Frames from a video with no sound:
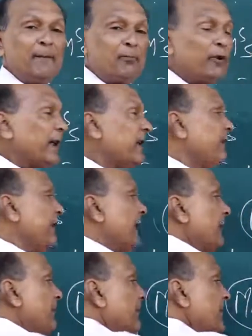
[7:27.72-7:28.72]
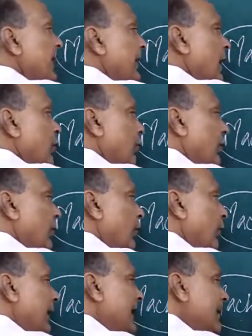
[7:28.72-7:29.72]
productivity. Now,
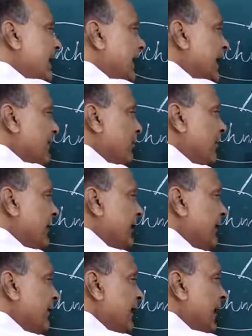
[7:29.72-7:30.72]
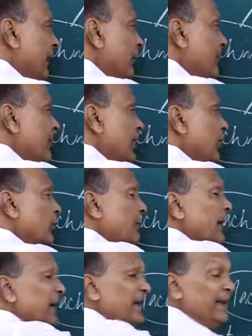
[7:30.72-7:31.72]
what is material productivity now? So,
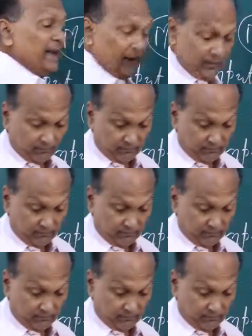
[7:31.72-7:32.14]
material